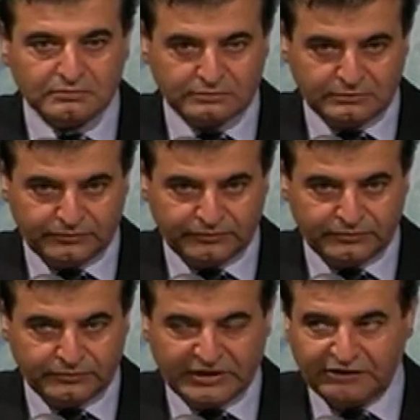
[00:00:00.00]
if they're
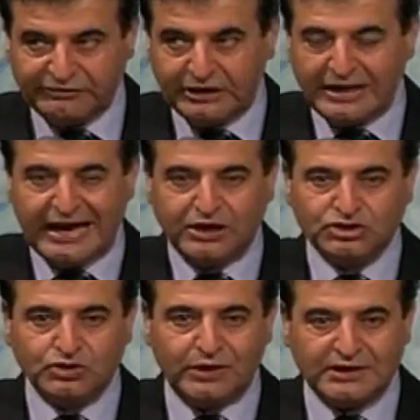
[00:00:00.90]
lying to us,
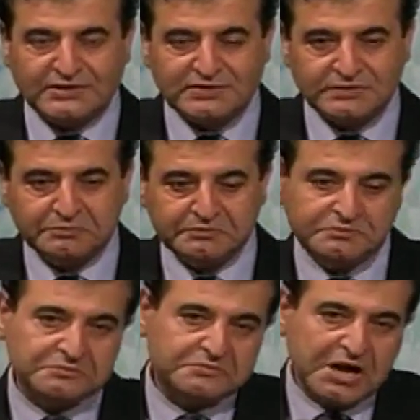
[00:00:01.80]
I'm
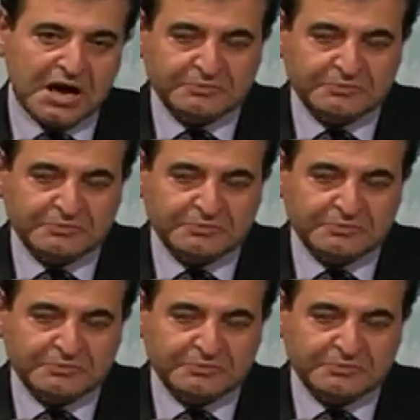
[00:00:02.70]
safe.